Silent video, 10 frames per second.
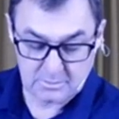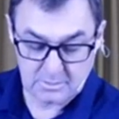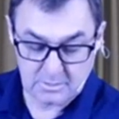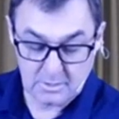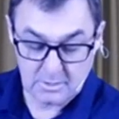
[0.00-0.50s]

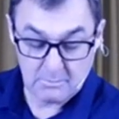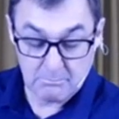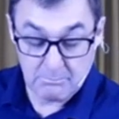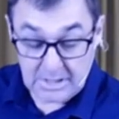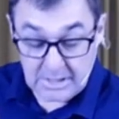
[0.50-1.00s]
being
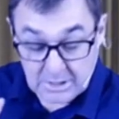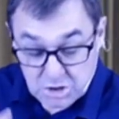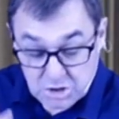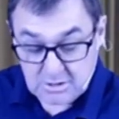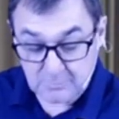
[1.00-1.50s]
justified
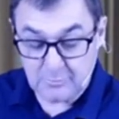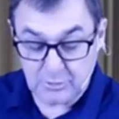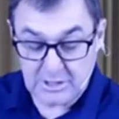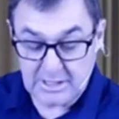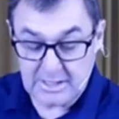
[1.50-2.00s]
freely
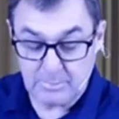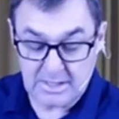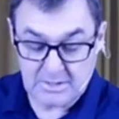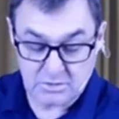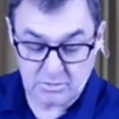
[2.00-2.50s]
by his
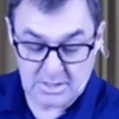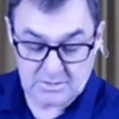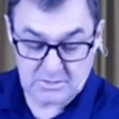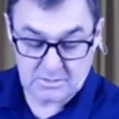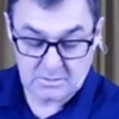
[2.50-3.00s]
grace
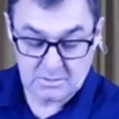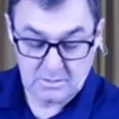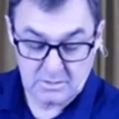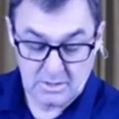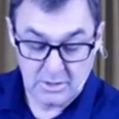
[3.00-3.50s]

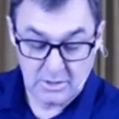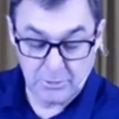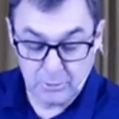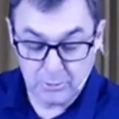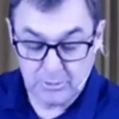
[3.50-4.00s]
through
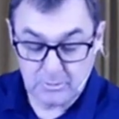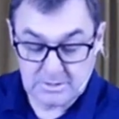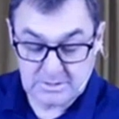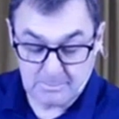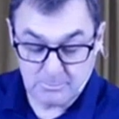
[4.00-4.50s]
the
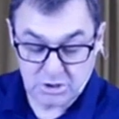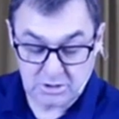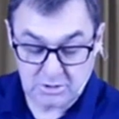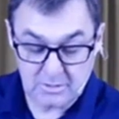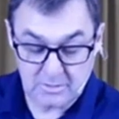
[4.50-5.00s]
redemption that
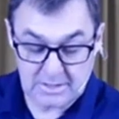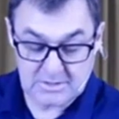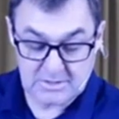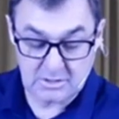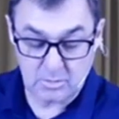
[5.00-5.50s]
is in
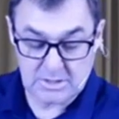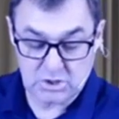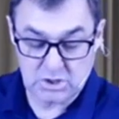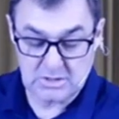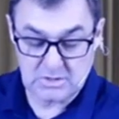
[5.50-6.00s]
Christ
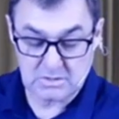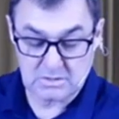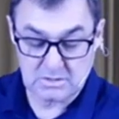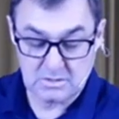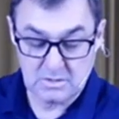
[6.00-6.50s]
Jesus.
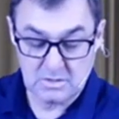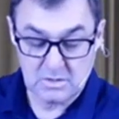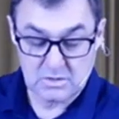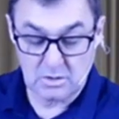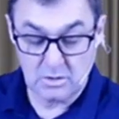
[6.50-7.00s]
So
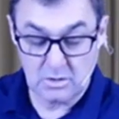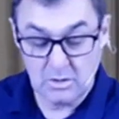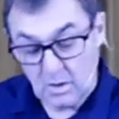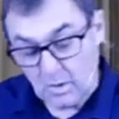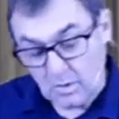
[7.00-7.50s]

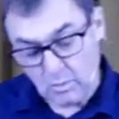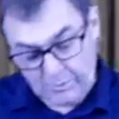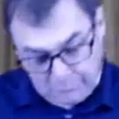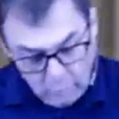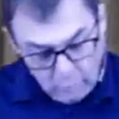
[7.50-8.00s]
we've all
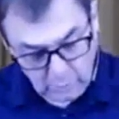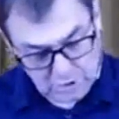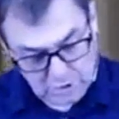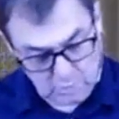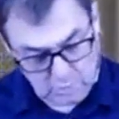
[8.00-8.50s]
fallen short
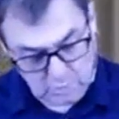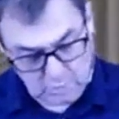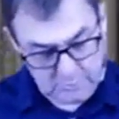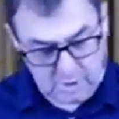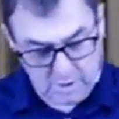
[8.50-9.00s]
of God's
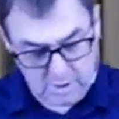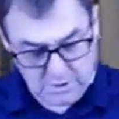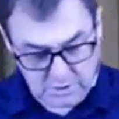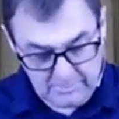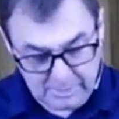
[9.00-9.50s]

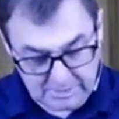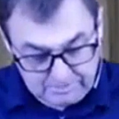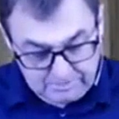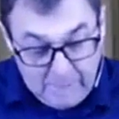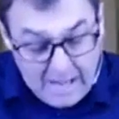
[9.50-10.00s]
glory,
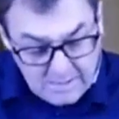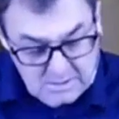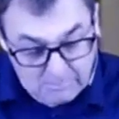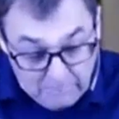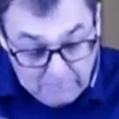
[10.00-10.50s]
but
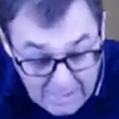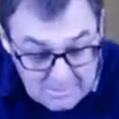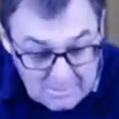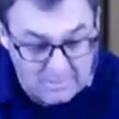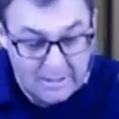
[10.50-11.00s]
but
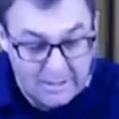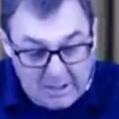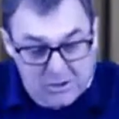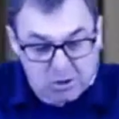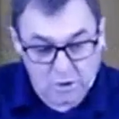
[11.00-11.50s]
but
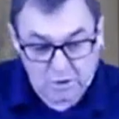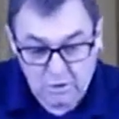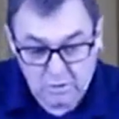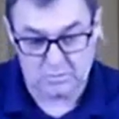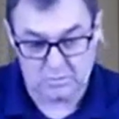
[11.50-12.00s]
here's the good
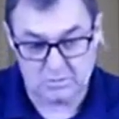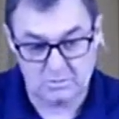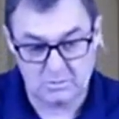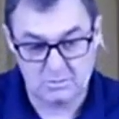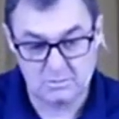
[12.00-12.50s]
news.
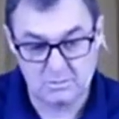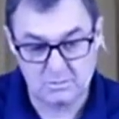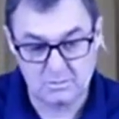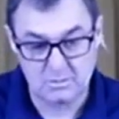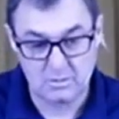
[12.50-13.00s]
We
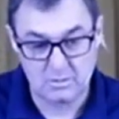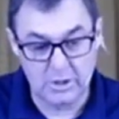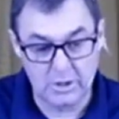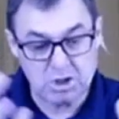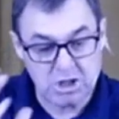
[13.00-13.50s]
are
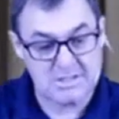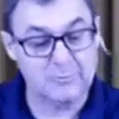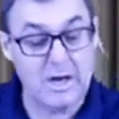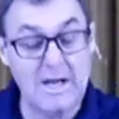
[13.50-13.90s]
justified